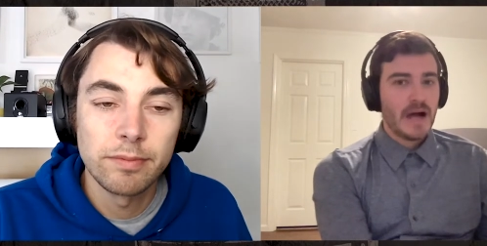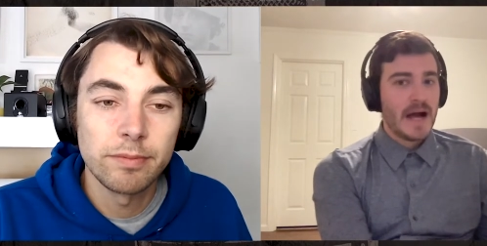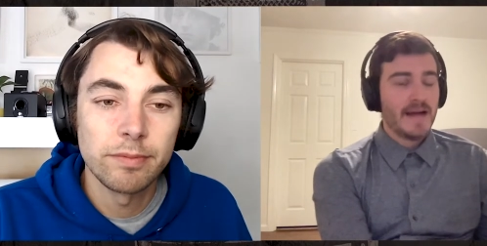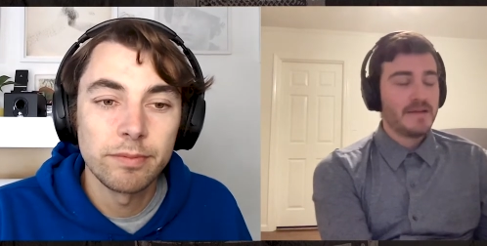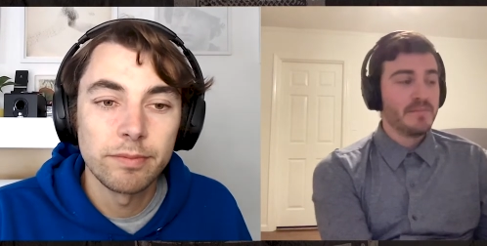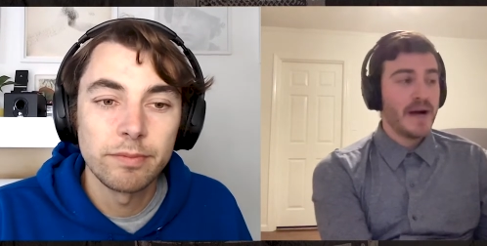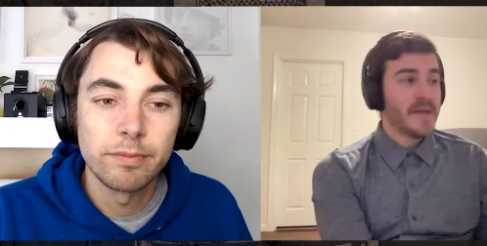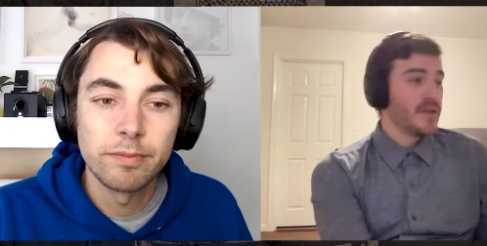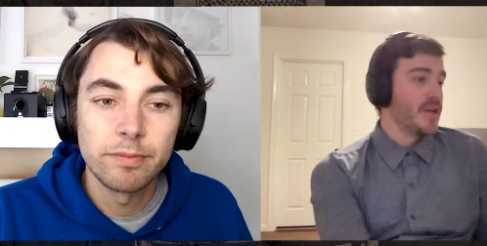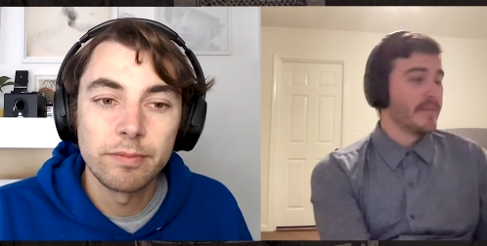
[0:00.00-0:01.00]
Speaker 1: I, by
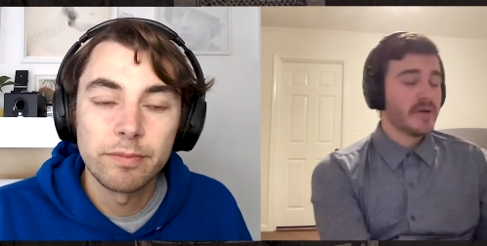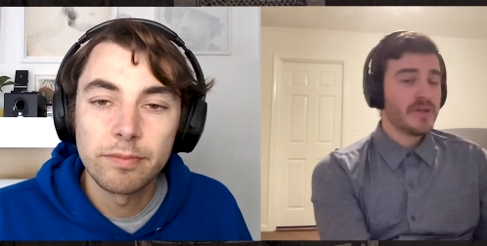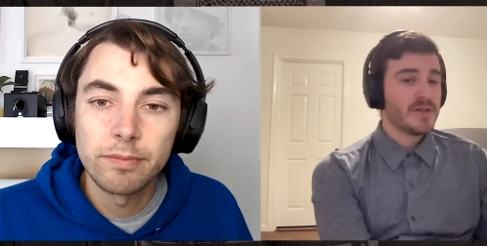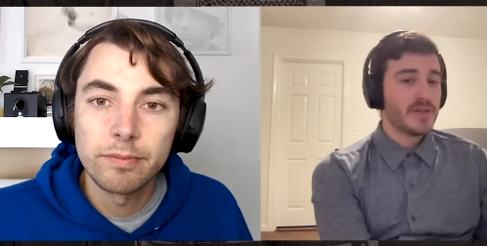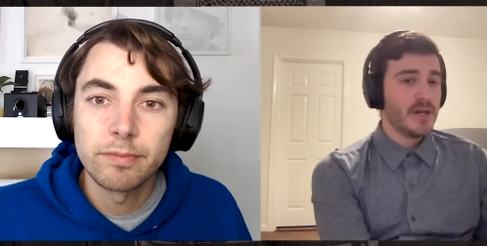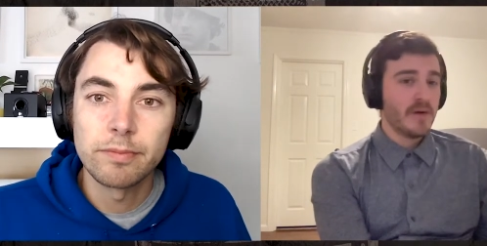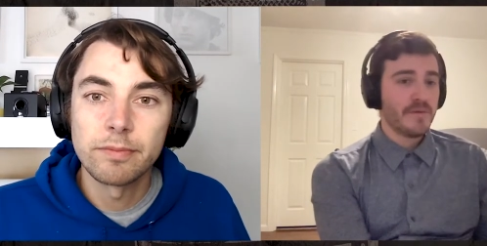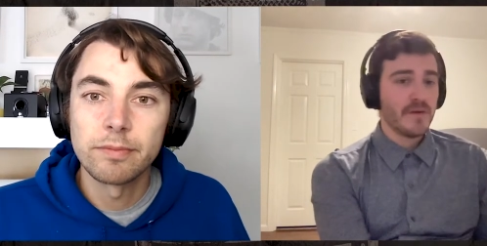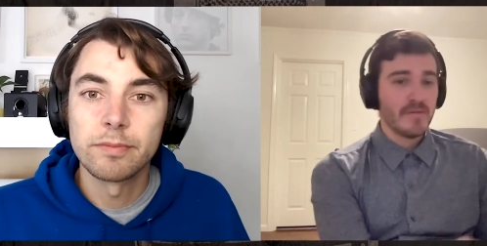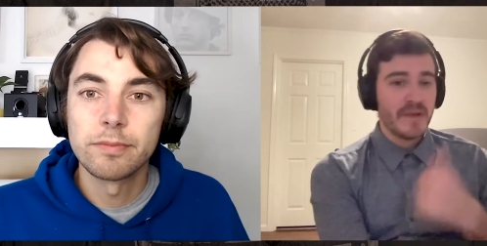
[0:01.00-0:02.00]
the numbers, you know,
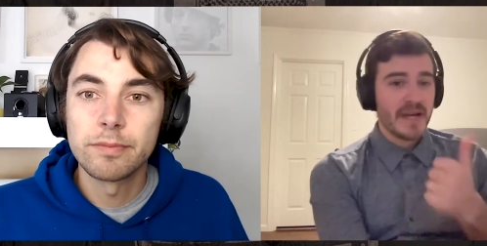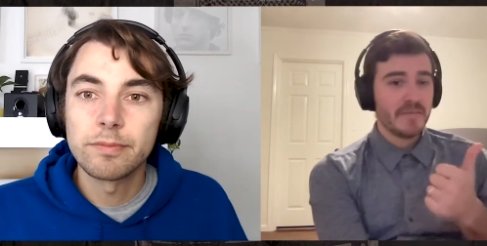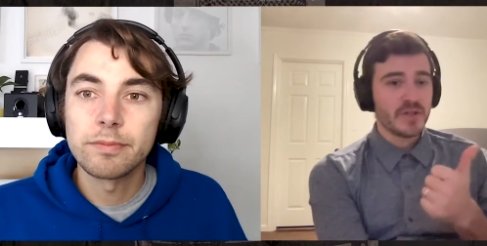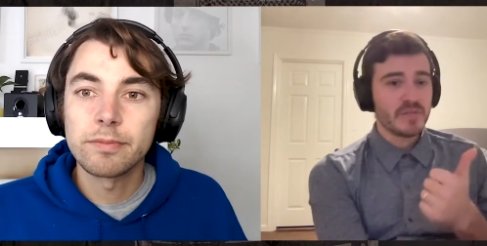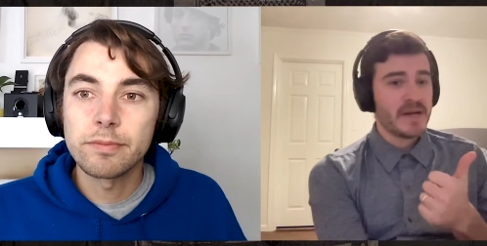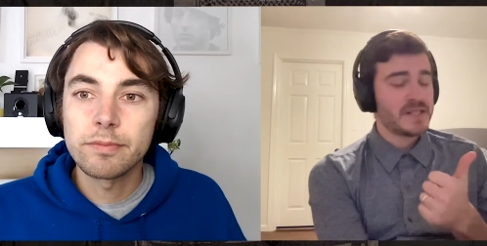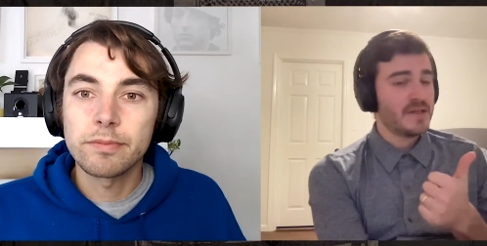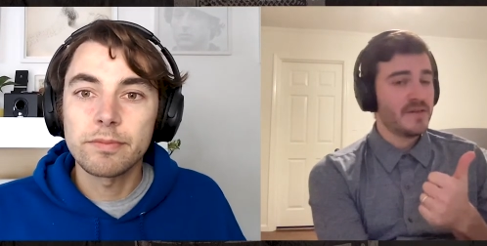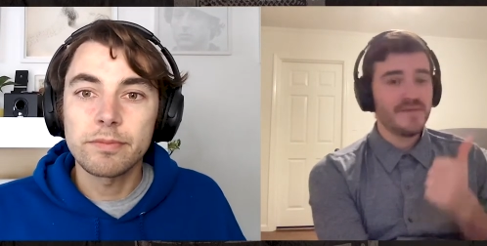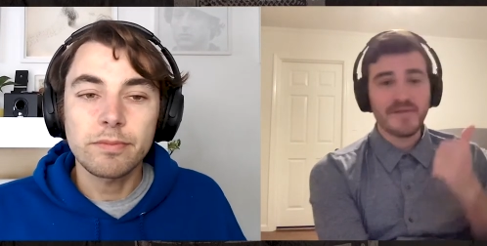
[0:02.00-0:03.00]
from a betting
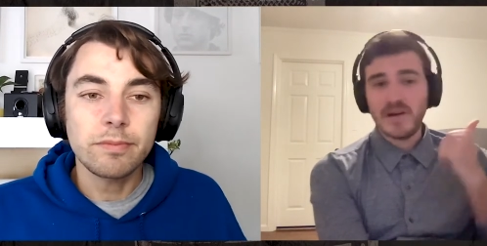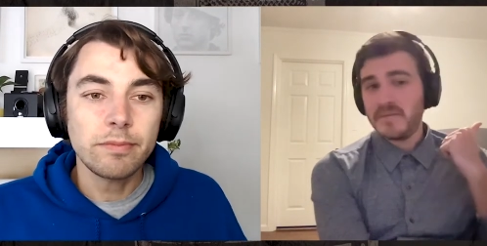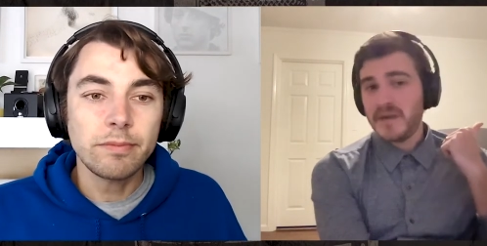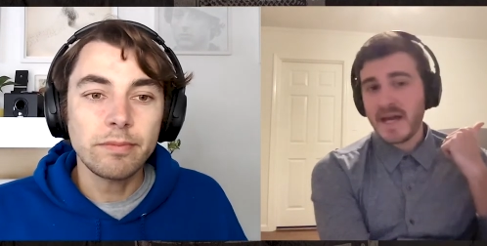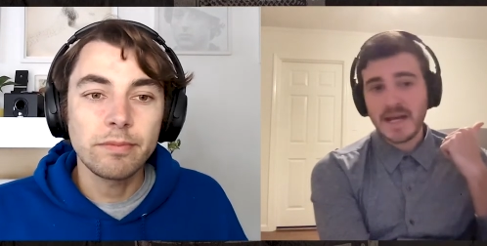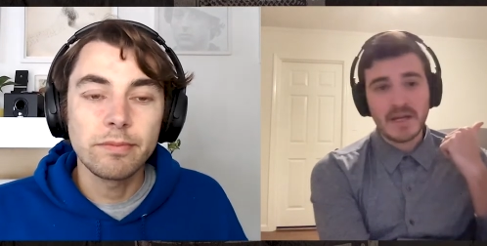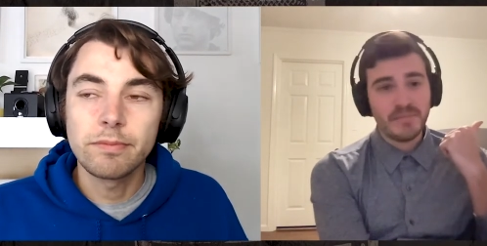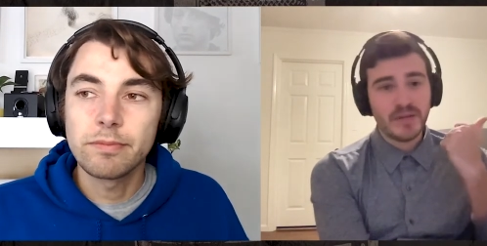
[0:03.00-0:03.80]
perspective, from a